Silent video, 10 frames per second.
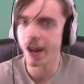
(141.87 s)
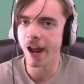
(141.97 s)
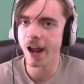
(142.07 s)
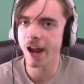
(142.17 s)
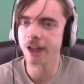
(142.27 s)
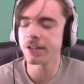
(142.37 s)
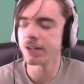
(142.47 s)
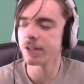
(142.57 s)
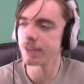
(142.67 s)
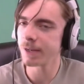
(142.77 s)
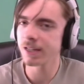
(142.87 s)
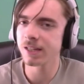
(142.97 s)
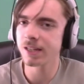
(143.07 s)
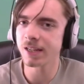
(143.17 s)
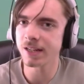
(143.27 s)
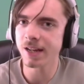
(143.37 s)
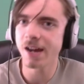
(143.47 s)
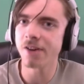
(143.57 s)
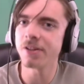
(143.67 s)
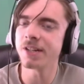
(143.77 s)
And the biggest thing
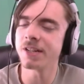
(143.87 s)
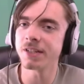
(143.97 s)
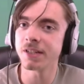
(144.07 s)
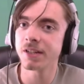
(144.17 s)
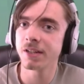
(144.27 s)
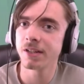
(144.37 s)
now is